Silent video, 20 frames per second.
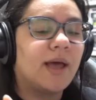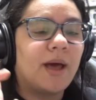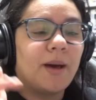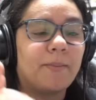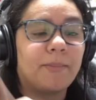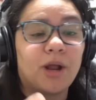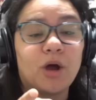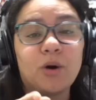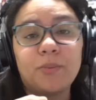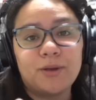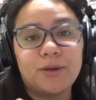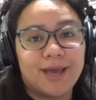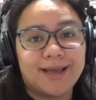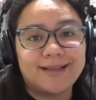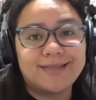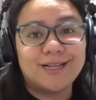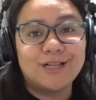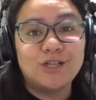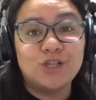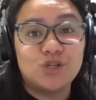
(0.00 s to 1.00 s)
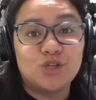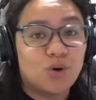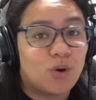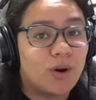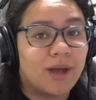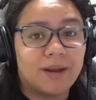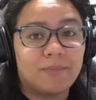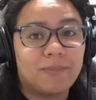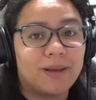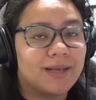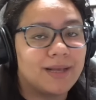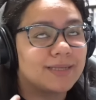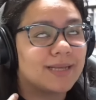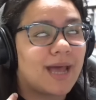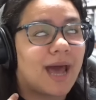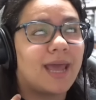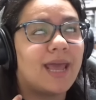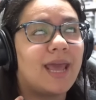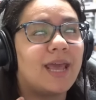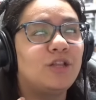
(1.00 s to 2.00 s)
But I hope you guys enjoyed because
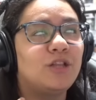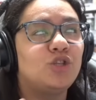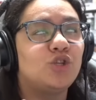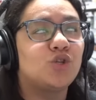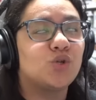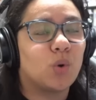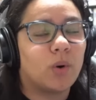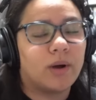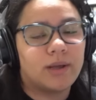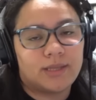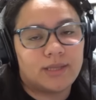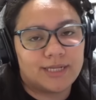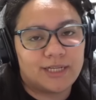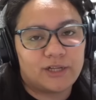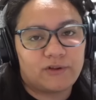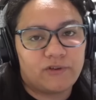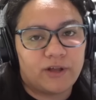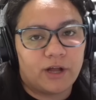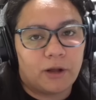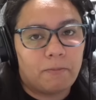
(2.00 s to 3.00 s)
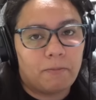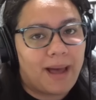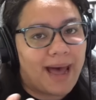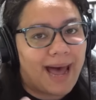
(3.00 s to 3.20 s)
I enjoyed this film.